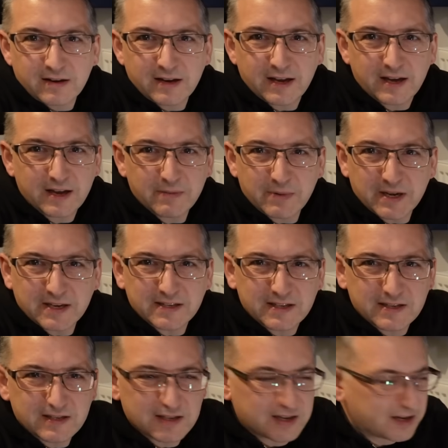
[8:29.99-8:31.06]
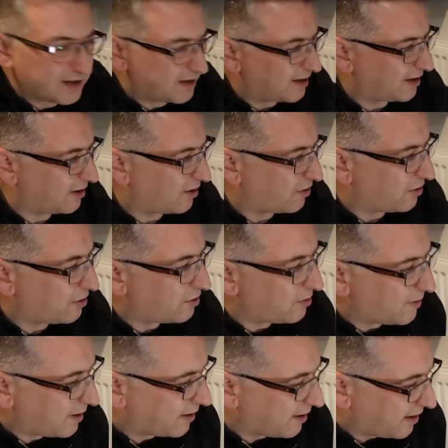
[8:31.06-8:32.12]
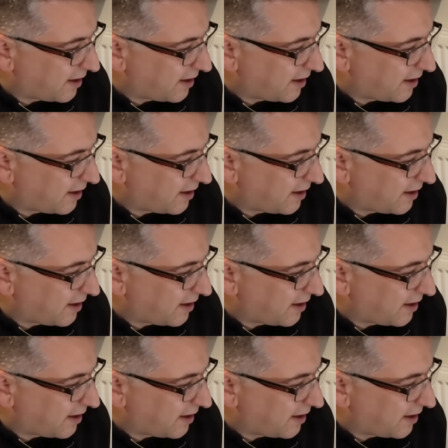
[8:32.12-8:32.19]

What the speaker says: here because it's a lot newer.